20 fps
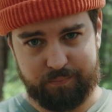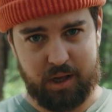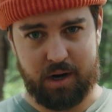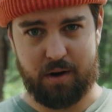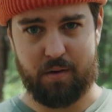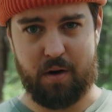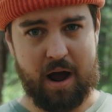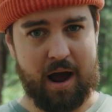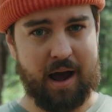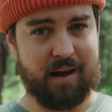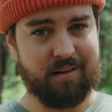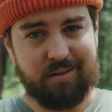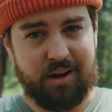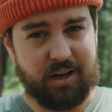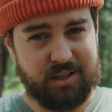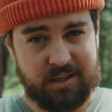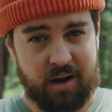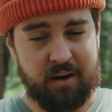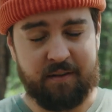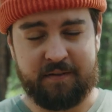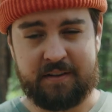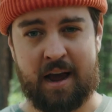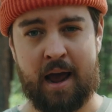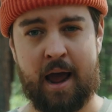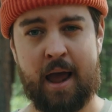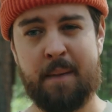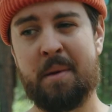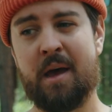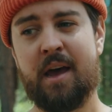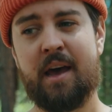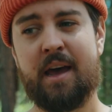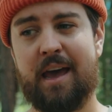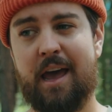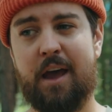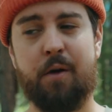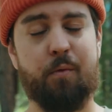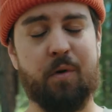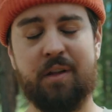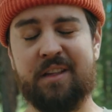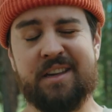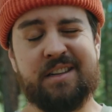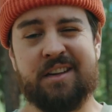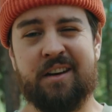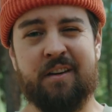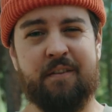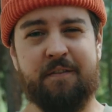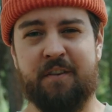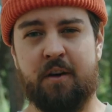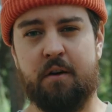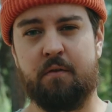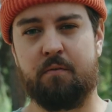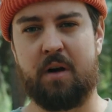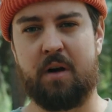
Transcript: not a ton of time, it really didn't feel